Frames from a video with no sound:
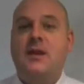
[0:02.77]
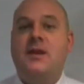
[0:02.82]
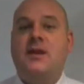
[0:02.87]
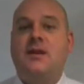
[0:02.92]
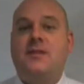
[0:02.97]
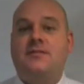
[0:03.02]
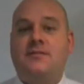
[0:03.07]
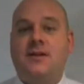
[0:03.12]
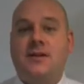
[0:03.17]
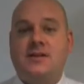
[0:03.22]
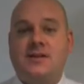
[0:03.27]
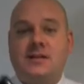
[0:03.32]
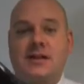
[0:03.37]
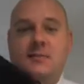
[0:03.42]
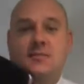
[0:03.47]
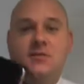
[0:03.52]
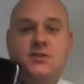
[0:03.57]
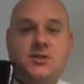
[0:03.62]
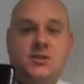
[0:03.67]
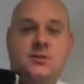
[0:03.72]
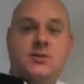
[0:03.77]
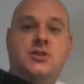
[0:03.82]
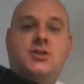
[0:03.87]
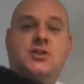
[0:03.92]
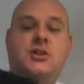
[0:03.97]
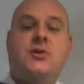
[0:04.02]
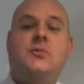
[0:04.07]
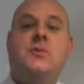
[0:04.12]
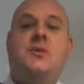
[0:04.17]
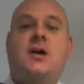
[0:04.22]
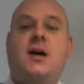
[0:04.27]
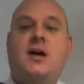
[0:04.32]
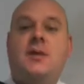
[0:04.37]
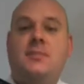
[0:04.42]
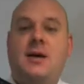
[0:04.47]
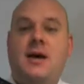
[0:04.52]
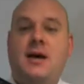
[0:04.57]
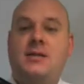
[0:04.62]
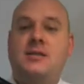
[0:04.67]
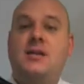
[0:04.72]
The first thing I'm going to do is show you an
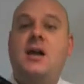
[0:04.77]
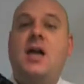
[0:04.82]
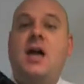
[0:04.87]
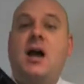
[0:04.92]
iPad